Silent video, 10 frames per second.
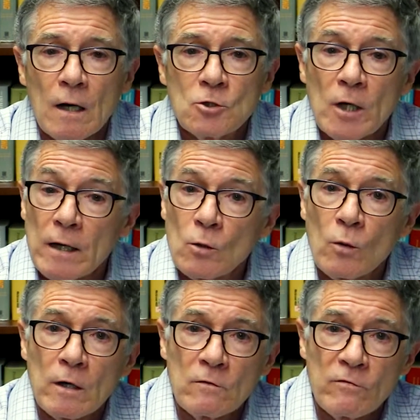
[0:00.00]

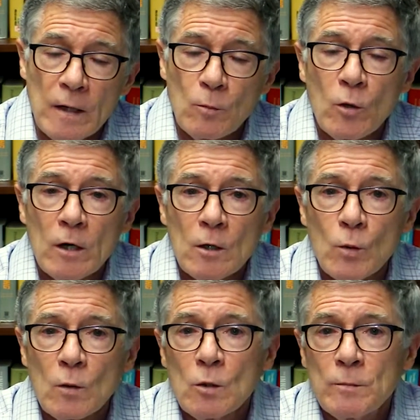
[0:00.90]
January and February,
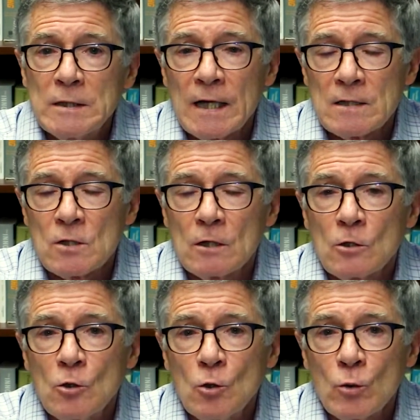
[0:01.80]
we will be testing
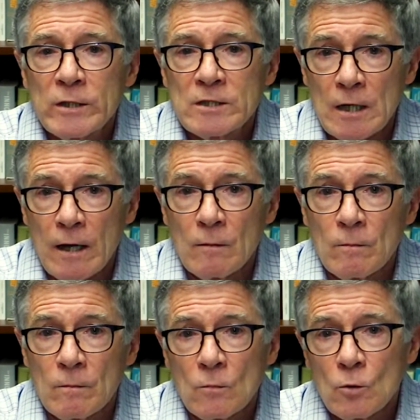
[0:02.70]
the new
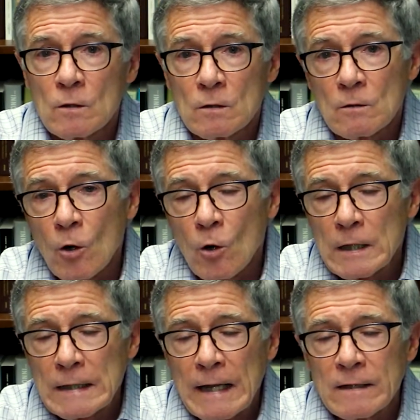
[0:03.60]
exam. We're
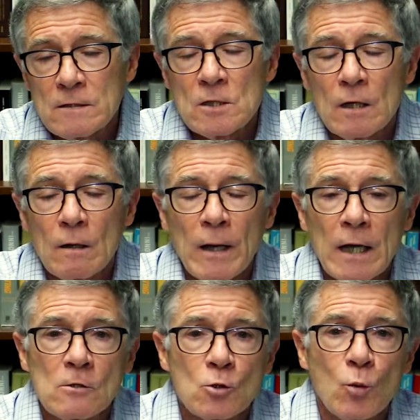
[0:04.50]
calling that
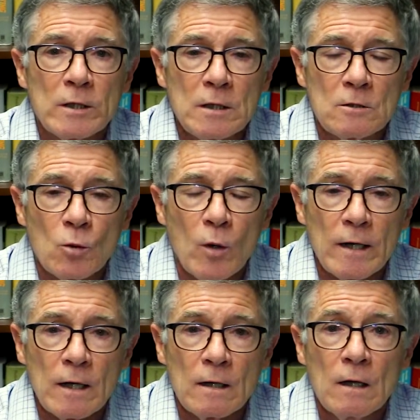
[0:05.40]
CMA
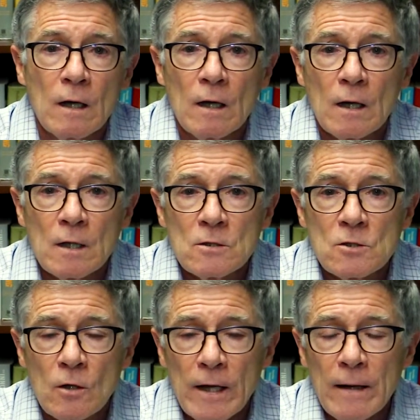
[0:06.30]
2020.
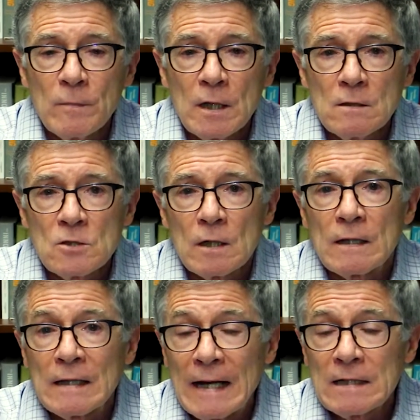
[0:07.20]
So that means that
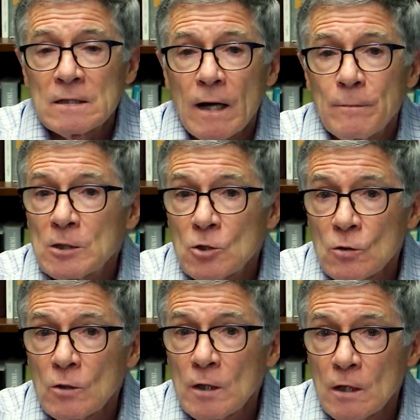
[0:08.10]
the last
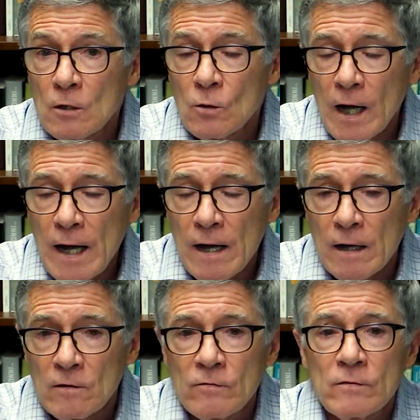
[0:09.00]
opportunity you
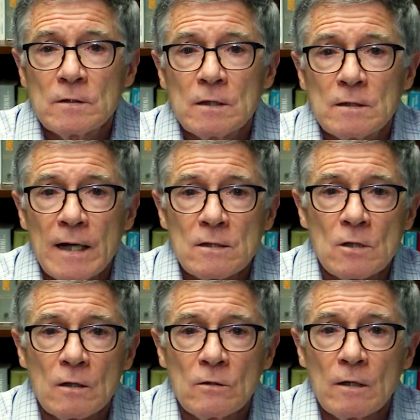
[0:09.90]
have to
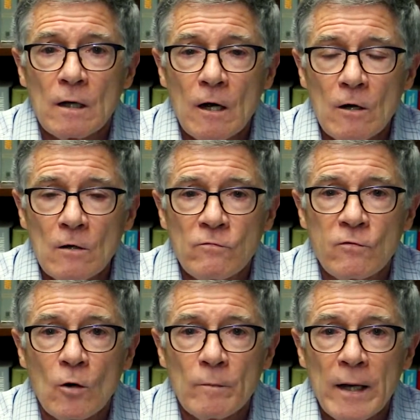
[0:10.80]
test under the current
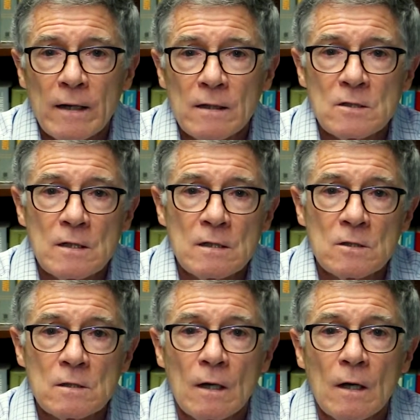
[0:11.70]
format is
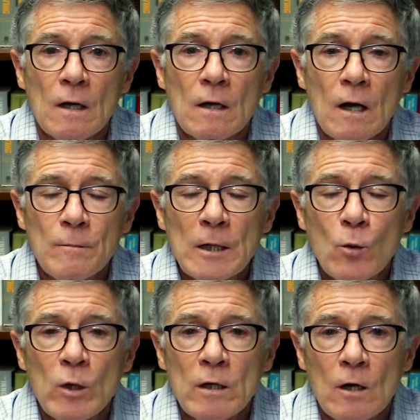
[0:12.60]
this coming
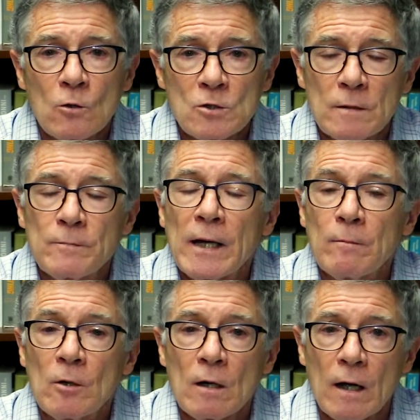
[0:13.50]
window,
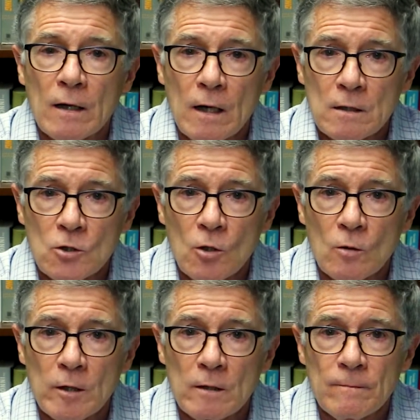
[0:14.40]
September and
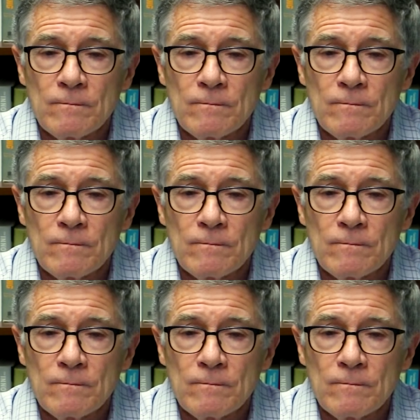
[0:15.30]
October.